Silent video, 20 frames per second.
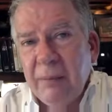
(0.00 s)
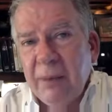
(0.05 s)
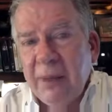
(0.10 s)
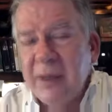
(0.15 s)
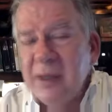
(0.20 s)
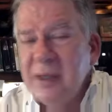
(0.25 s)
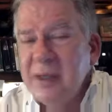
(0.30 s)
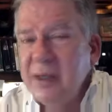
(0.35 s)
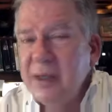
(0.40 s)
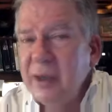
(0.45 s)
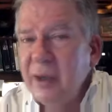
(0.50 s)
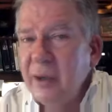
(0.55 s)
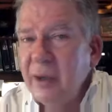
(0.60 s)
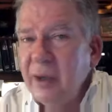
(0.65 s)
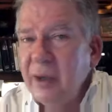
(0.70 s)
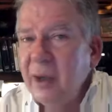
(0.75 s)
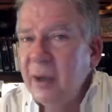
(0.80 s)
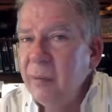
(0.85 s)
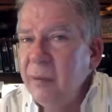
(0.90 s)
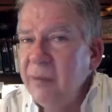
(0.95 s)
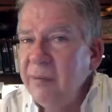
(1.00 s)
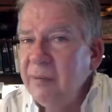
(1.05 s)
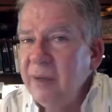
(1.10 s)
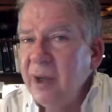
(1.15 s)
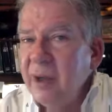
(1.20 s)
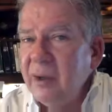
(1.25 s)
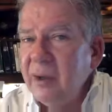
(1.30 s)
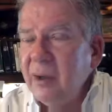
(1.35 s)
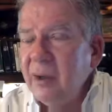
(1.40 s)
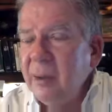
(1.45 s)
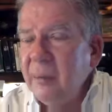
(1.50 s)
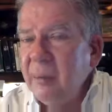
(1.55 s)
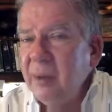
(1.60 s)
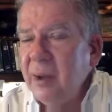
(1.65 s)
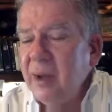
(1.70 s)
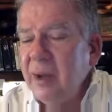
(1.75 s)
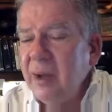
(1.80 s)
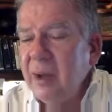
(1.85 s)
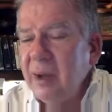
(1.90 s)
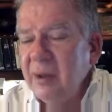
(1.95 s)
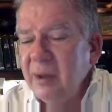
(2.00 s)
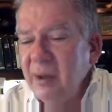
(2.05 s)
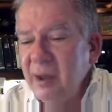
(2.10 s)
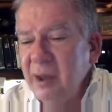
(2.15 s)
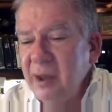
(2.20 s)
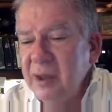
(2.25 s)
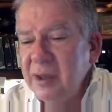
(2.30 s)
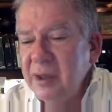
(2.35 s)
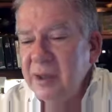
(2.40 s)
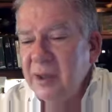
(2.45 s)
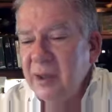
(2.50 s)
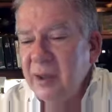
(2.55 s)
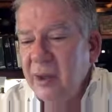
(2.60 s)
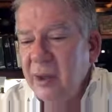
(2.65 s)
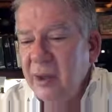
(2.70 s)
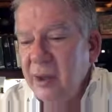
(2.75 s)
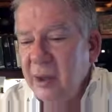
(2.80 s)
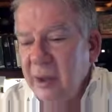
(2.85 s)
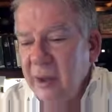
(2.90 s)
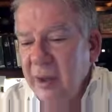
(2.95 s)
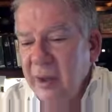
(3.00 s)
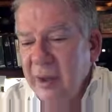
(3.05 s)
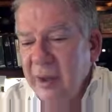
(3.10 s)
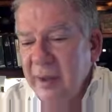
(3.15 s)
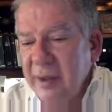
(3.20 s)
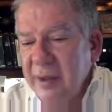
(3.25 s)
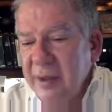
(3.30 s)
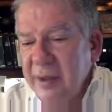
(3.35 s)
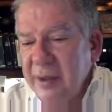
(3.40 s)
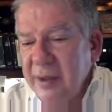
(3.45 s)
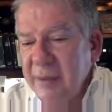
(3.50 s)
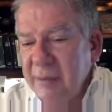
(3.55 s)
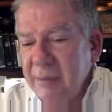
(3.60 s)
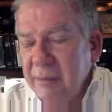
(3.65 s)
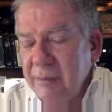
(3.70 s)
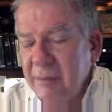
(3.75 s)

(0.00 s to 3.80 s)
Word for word: considering, and reflecting upon had lost their gladness.